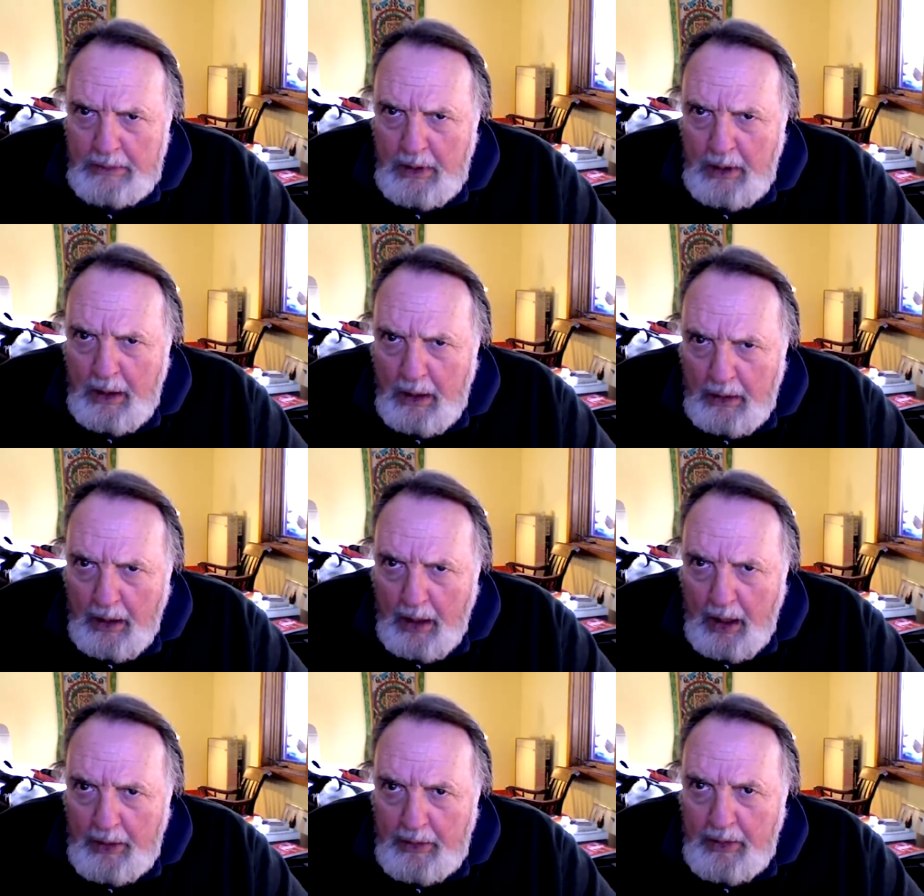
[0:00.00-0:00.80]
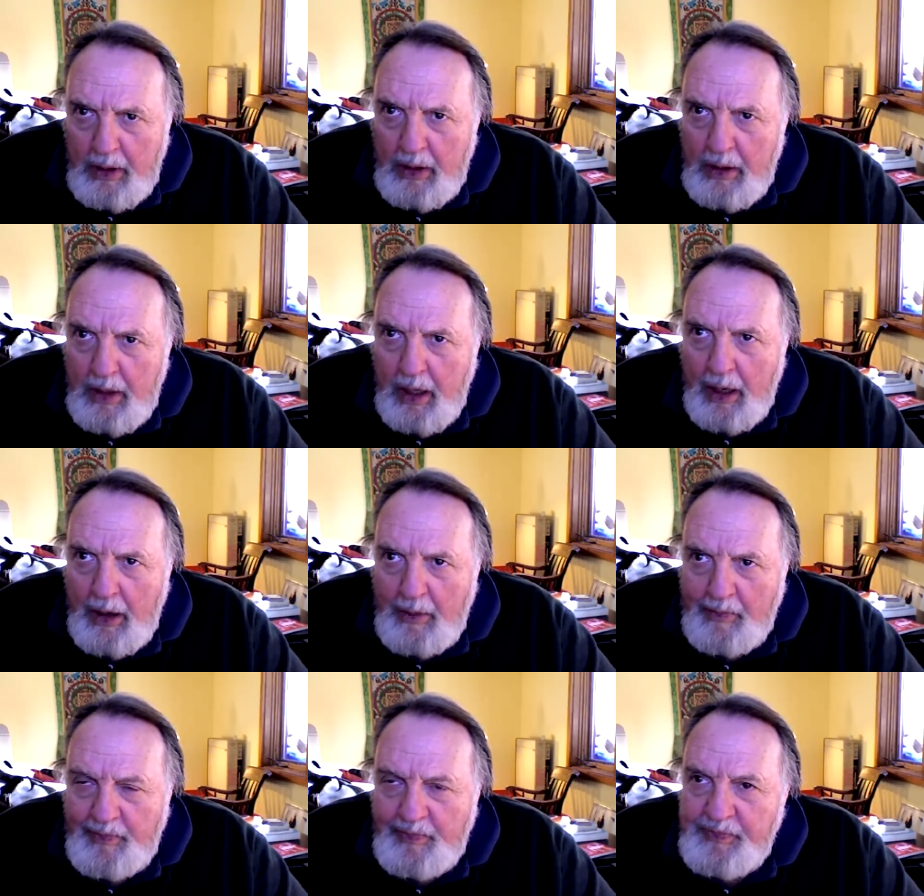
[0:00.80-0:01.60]
All right.
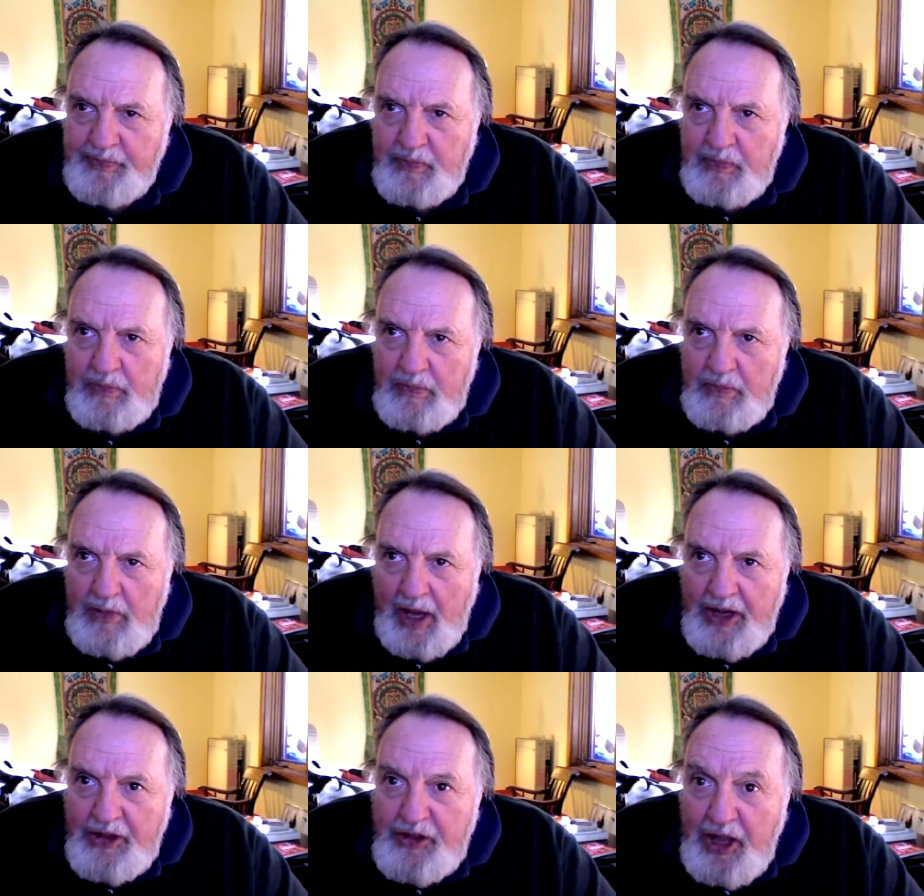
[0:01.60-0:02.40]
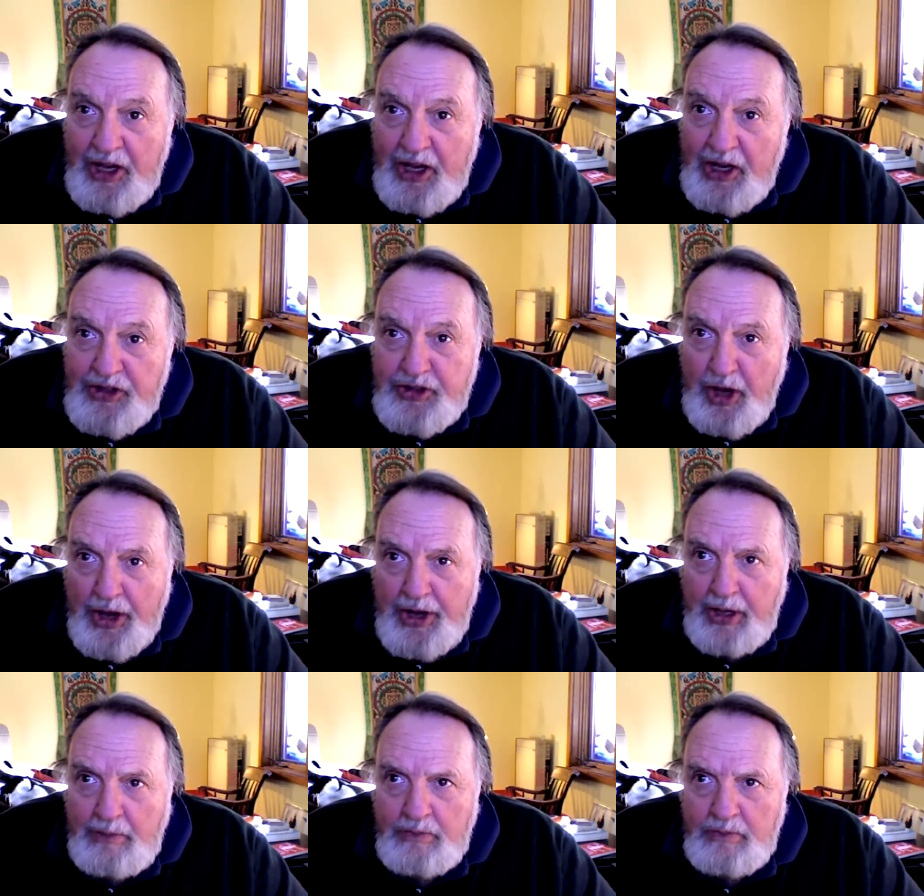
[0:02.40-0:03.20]
Um, anything
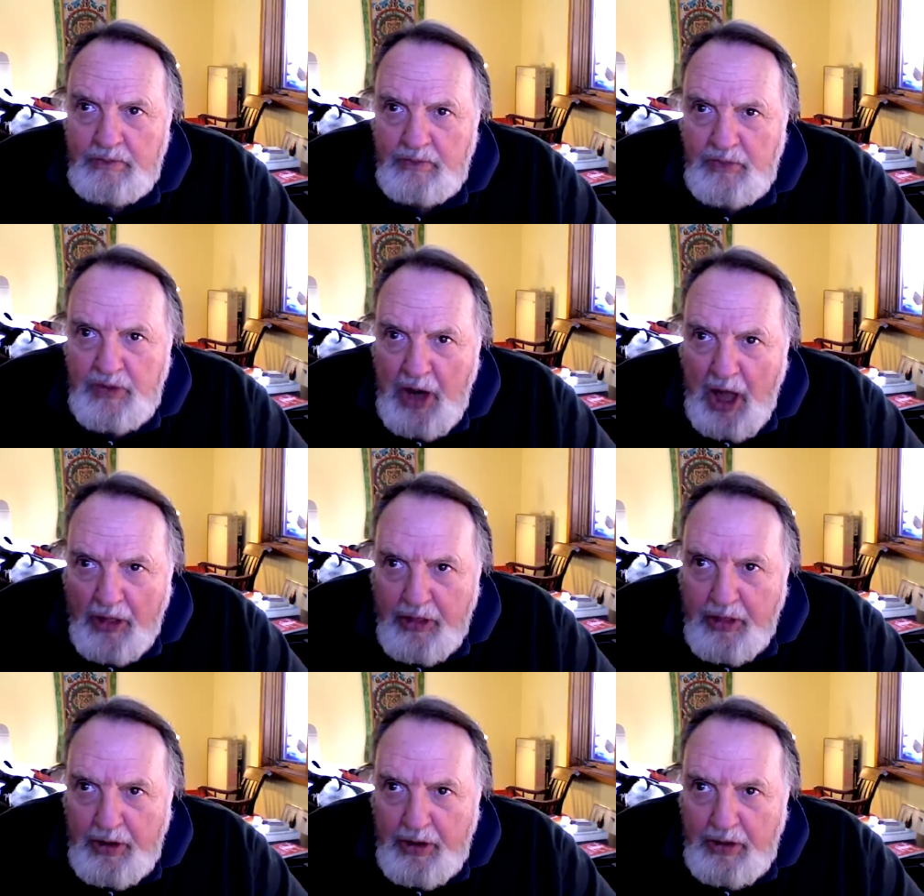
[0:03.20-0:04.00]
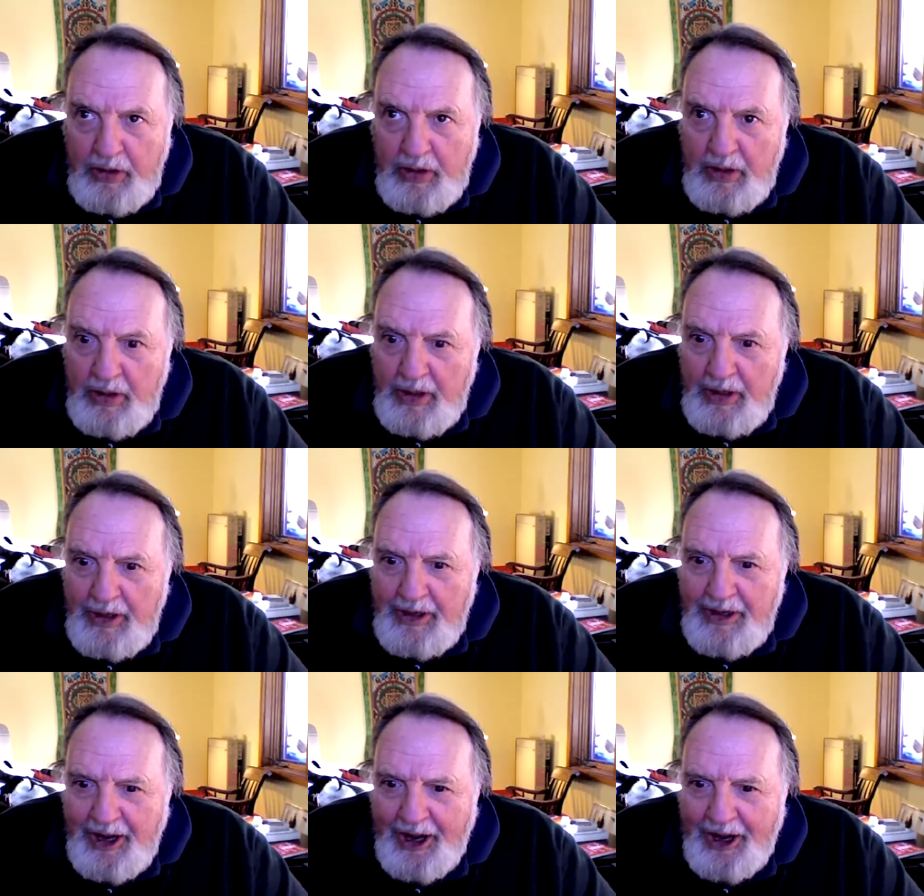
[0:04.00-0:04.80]
exciting? Nothing.
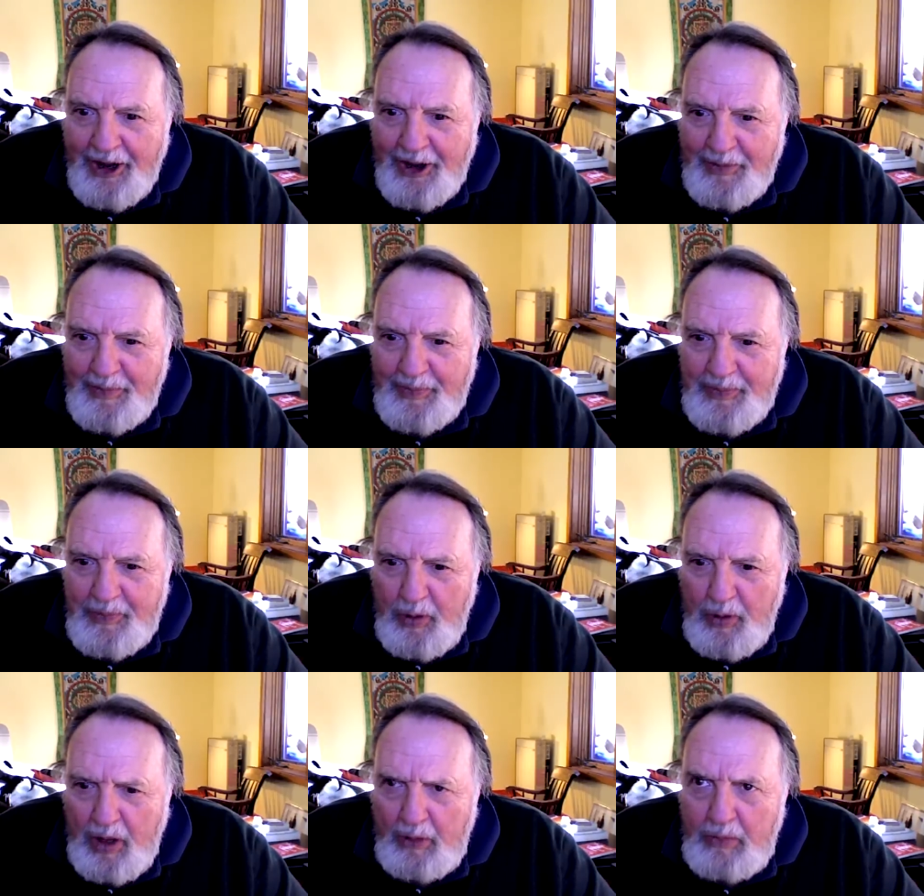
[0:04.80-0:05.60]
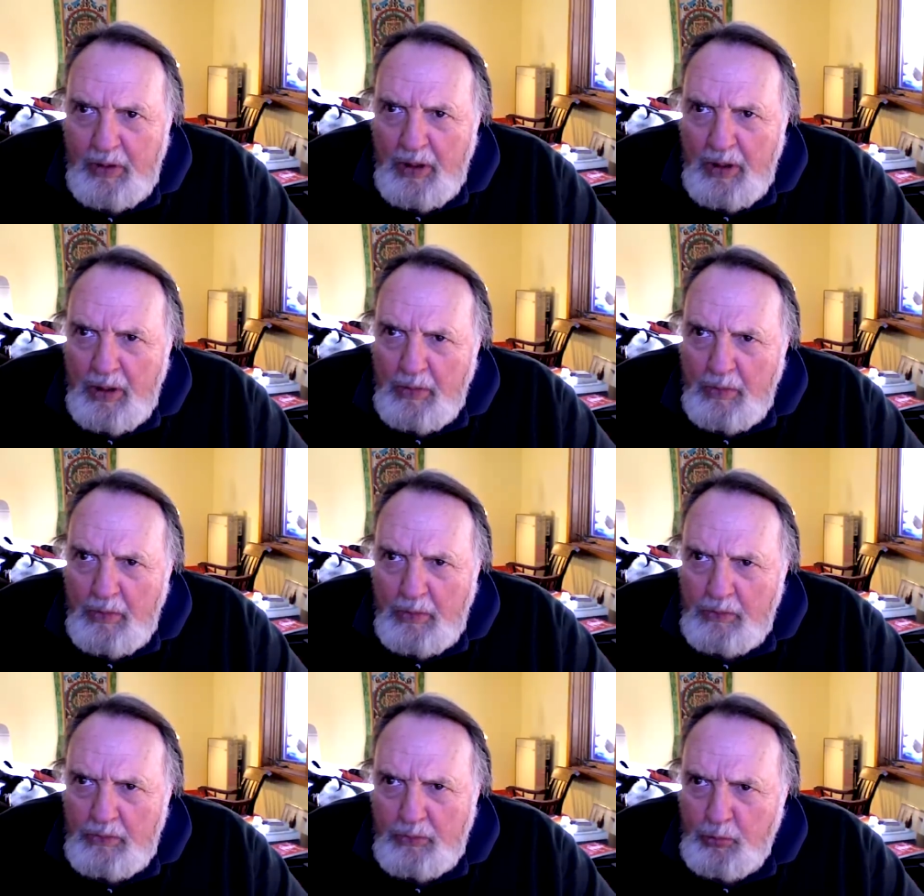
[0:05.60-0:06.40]
Um, well,
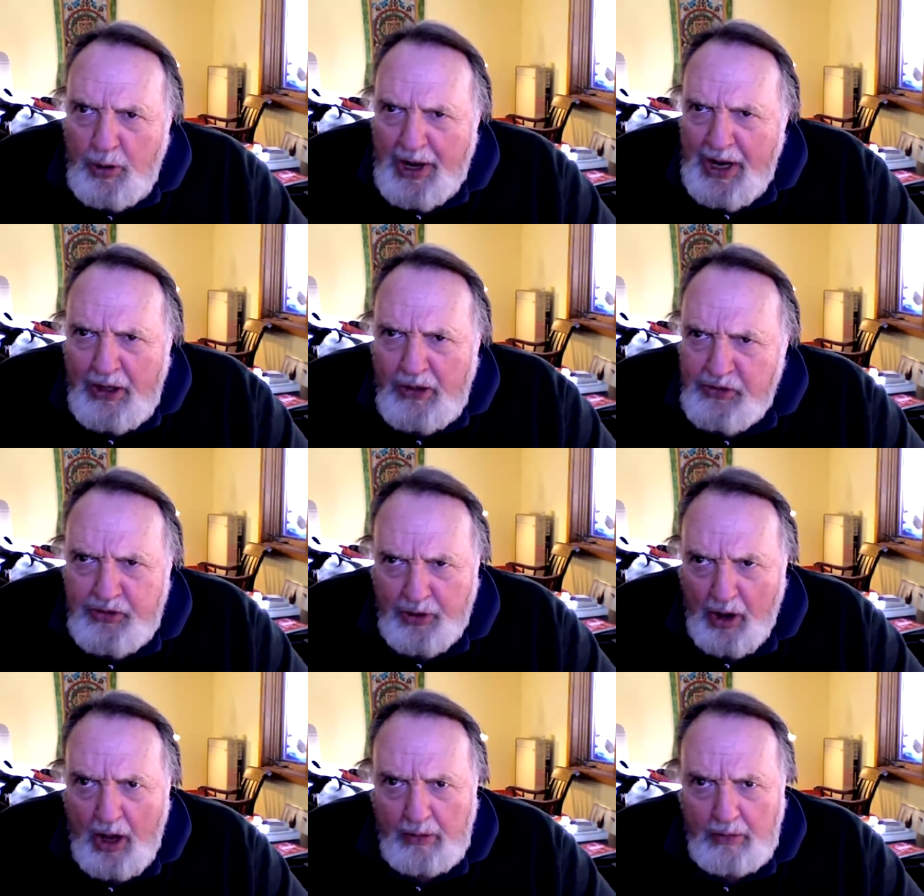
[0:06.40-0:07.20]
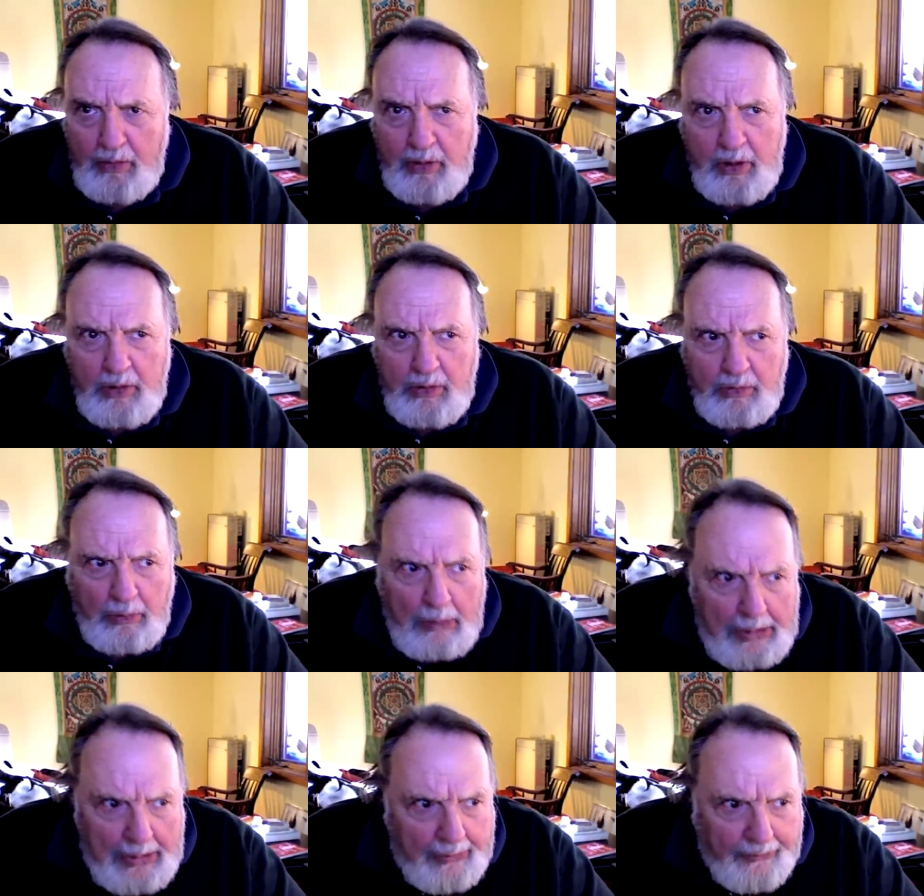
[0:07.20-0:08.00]
what else, son?
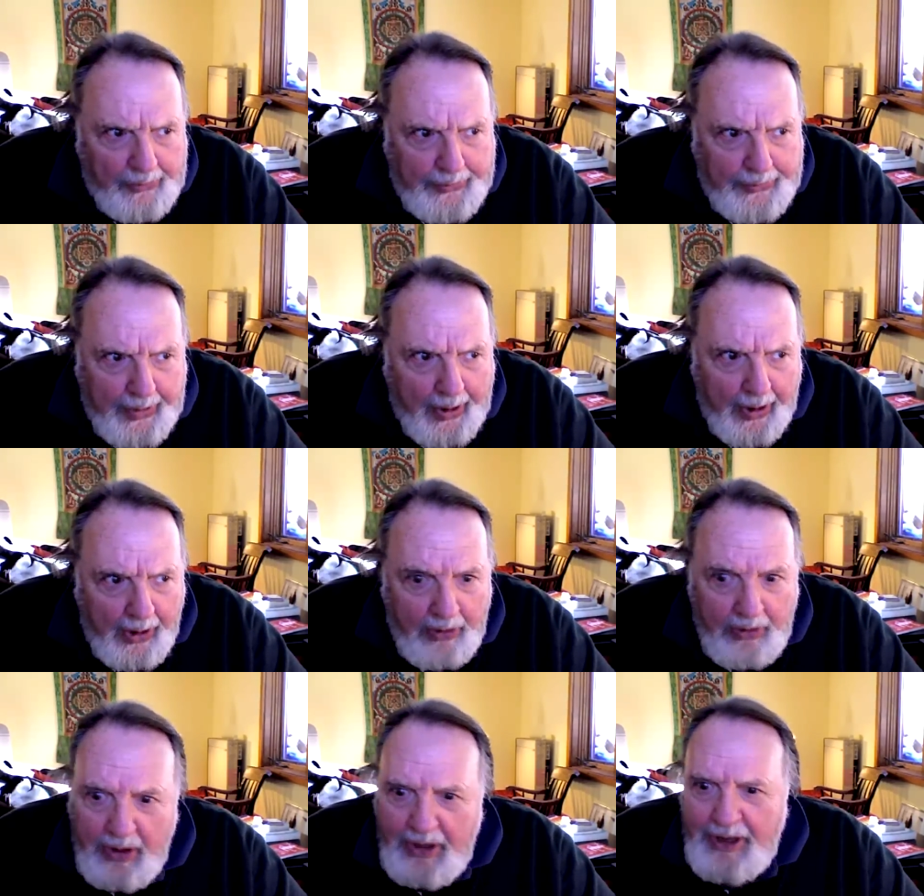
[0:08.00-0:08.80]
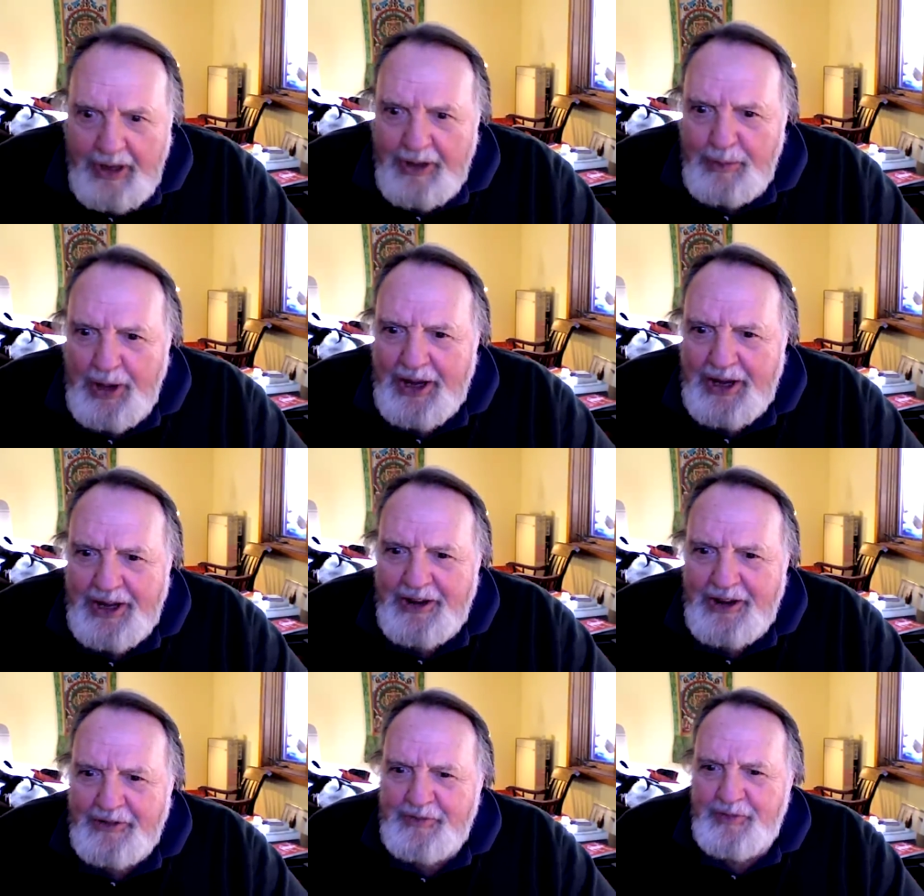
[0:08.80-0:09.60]
Whatever, Dad. But
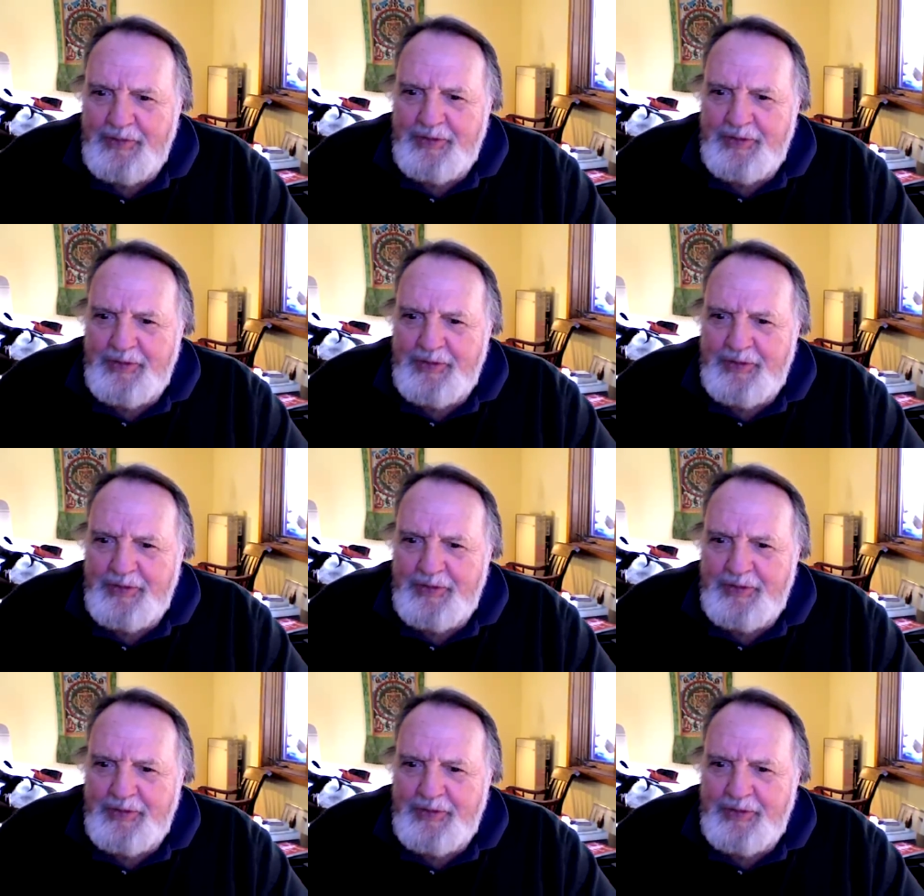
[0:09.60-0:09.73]
if